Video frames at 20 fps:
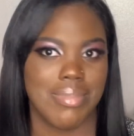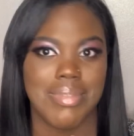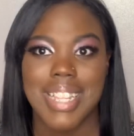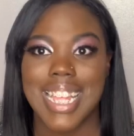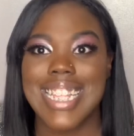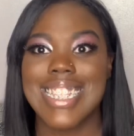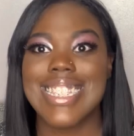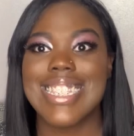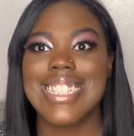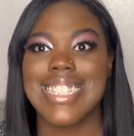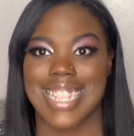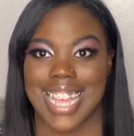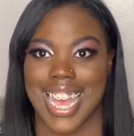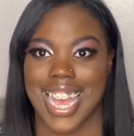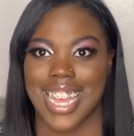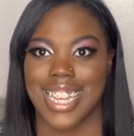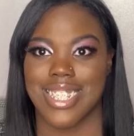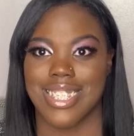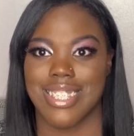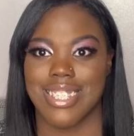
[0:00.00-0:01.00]
It's
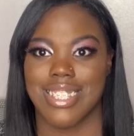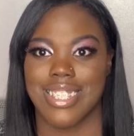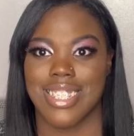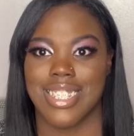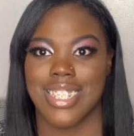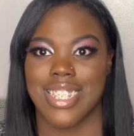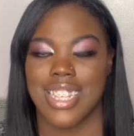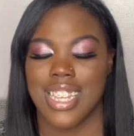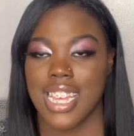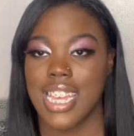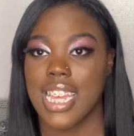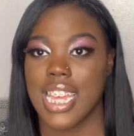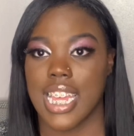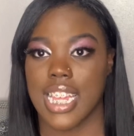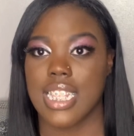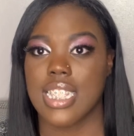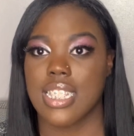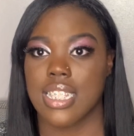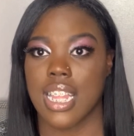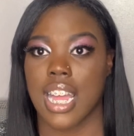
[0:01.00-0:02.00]
not.
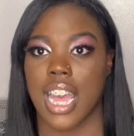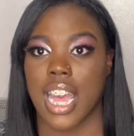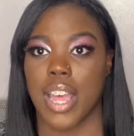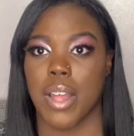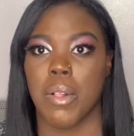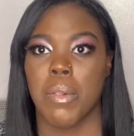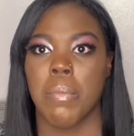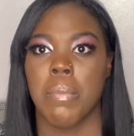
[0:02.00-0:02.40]
It's not.